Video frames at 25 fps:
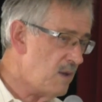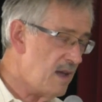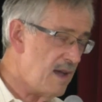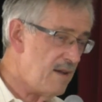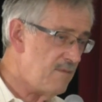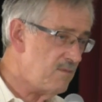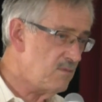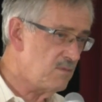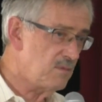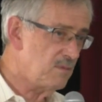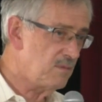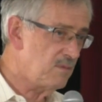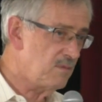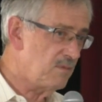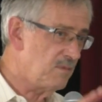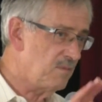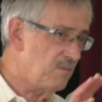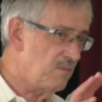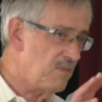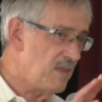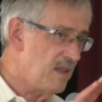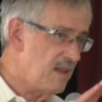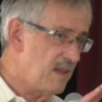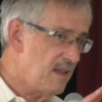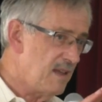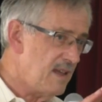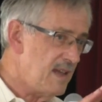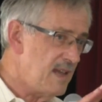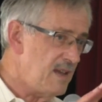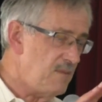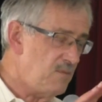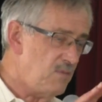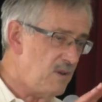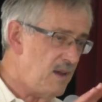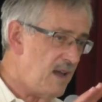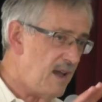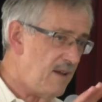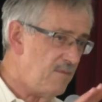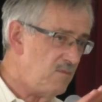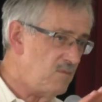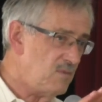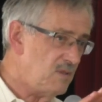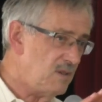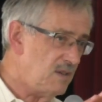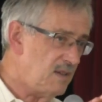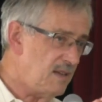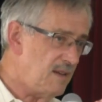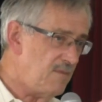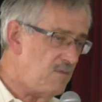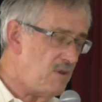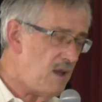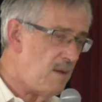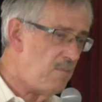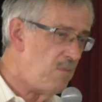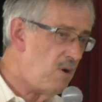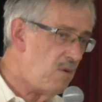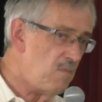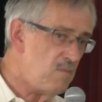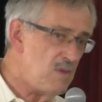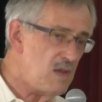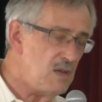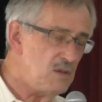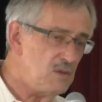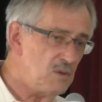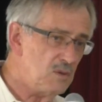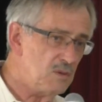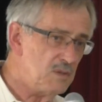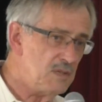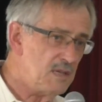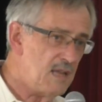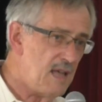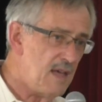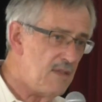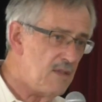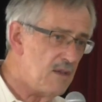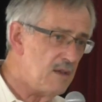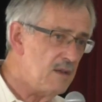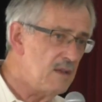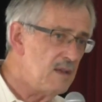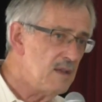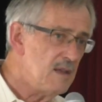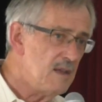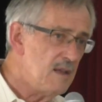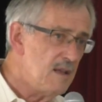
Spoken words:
We haven't given up on meat altogether.